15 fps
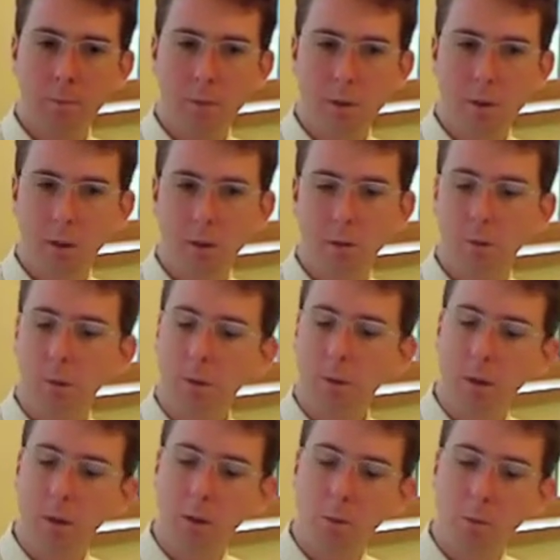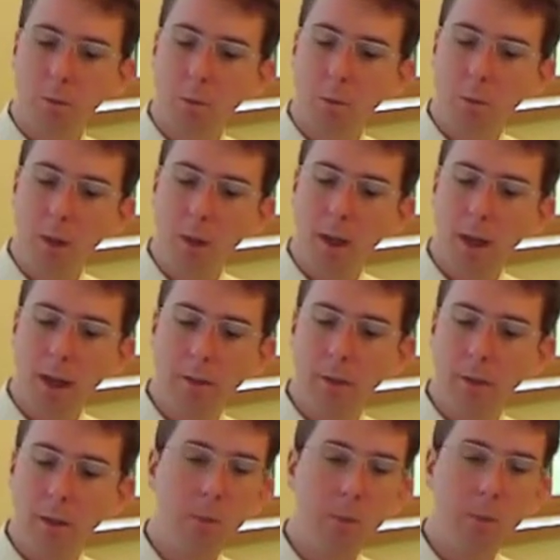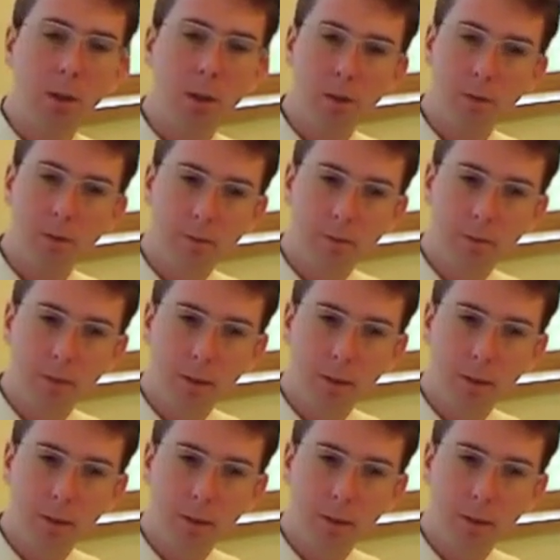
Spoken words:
So, we have a number of